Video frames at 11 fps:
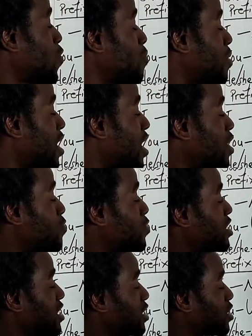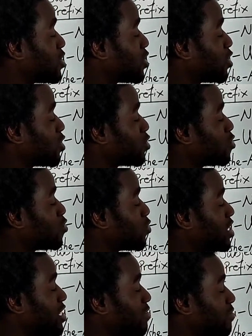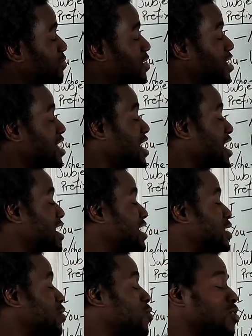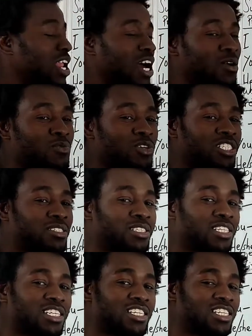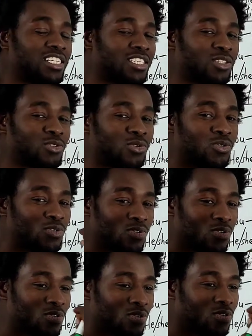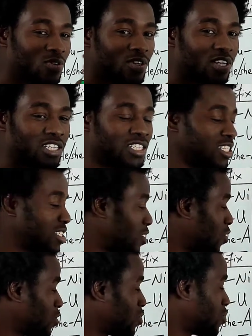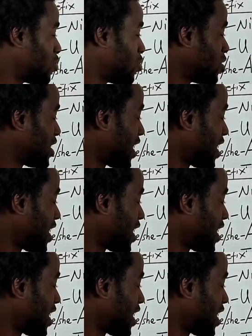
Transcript: kupa, which is to give, and kula, which is to eat or to